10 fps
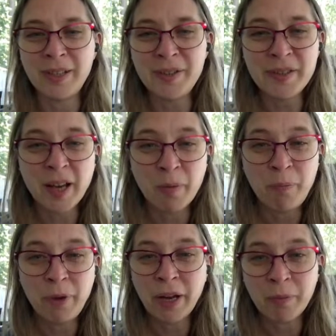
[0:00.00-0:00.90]
used to have
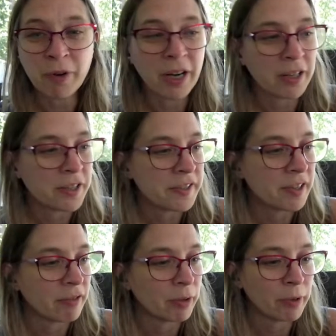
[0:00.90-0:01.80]
band practice
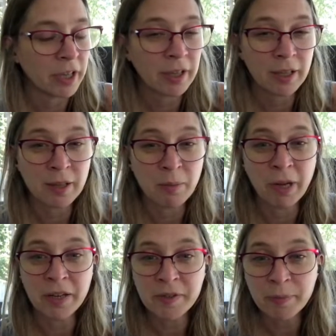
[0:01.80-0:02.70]
every week in the
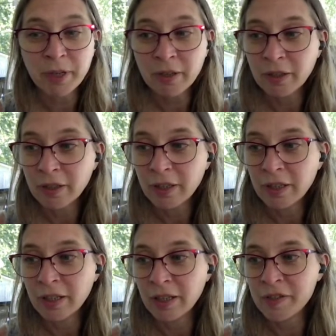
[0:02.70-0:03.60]
basement.
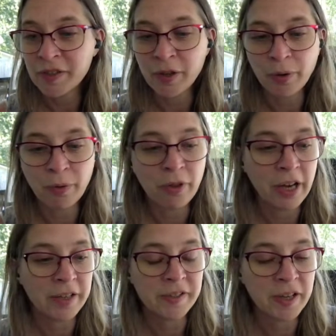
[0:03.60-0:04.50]
And so
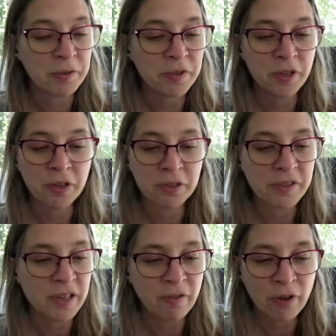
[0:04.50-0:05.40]
that's how
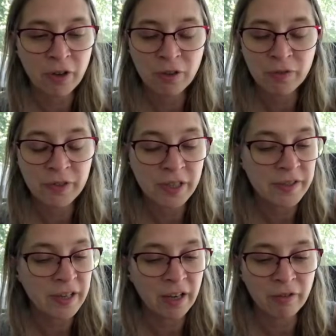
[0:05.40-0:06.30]
songs evolved,
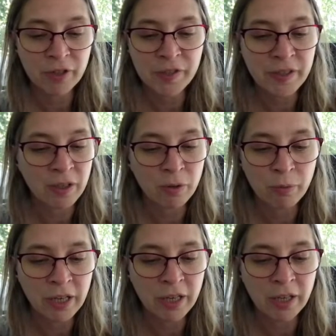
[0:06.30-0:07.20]
because every single
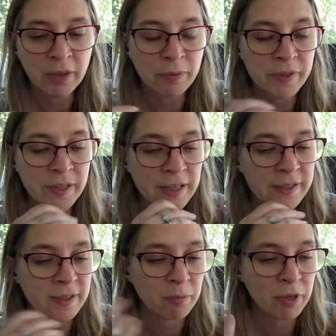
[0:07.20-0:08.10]
week it was like
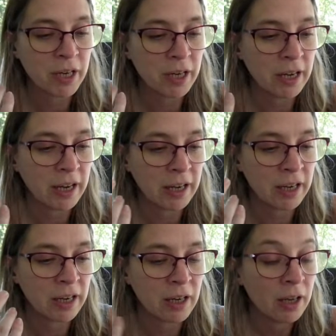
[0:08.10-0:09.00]
somebody
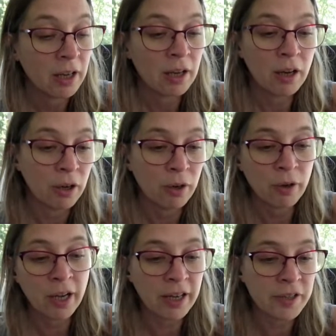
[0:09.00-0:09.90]
adding, oh,
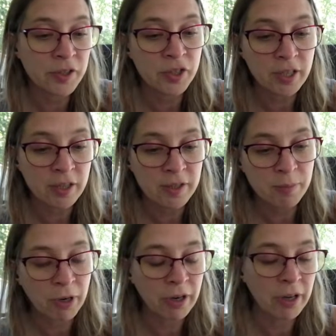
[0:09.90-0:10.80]
guys, check this
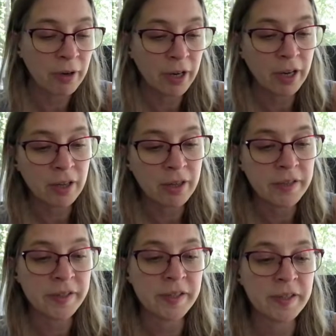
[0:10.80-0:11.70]
part out. I got
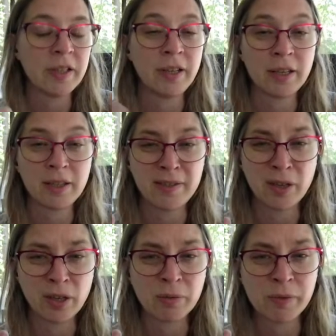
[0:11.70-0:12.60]
this, until like the
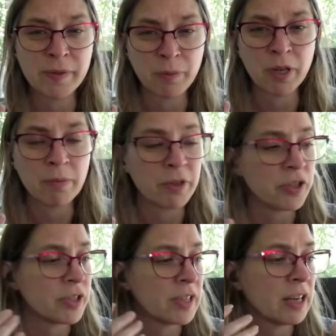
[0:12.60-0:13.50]
song was pretty
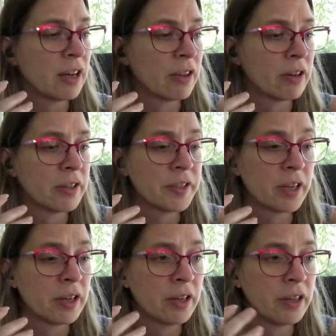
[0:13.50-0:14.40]
much together and
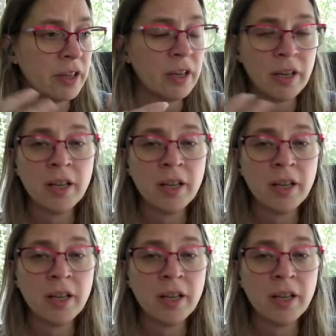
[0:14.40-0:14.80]
done. And then